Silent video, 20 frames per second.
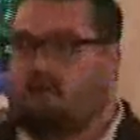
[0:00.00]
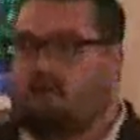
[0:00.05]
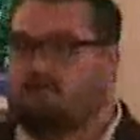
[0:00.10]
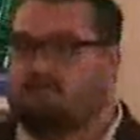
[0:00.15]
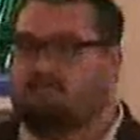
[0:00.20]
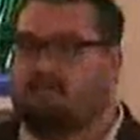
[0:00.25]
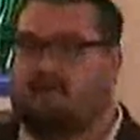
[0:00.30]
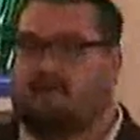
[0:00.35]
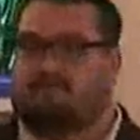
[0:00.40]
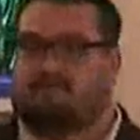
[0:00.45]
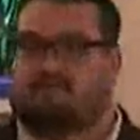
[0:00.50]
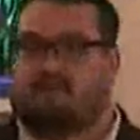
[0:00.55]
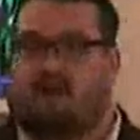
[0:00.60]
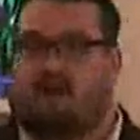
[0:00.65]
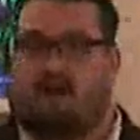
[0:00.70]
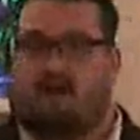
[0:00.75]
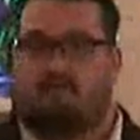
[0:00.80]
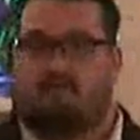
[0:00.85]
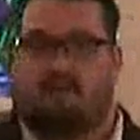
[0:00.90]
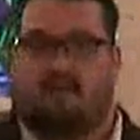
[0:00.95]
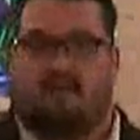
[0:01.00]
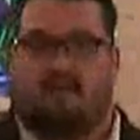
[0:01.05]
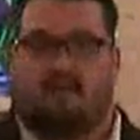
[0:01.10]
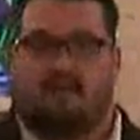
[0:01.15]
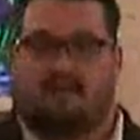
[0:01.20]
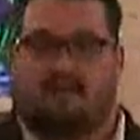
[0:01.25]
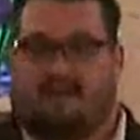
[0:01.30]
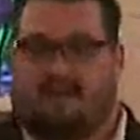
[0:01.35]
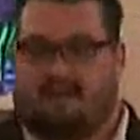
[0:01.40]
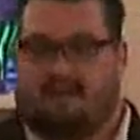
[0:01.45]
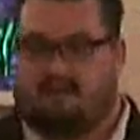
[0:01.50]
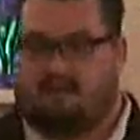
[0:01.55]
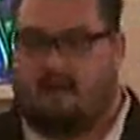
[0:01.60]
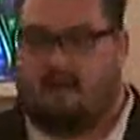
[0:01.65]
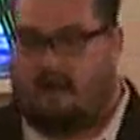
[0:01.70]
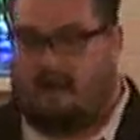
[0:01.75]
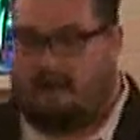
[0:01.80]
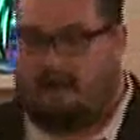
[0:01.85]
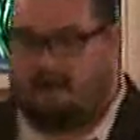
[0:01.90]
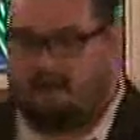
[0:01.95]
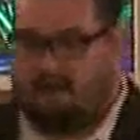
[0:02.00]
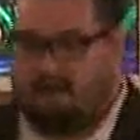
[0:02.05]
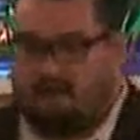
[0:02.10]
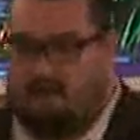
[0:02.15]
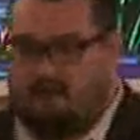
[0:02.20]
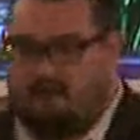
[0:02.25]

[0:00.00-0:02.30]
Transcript: it was based on man and God.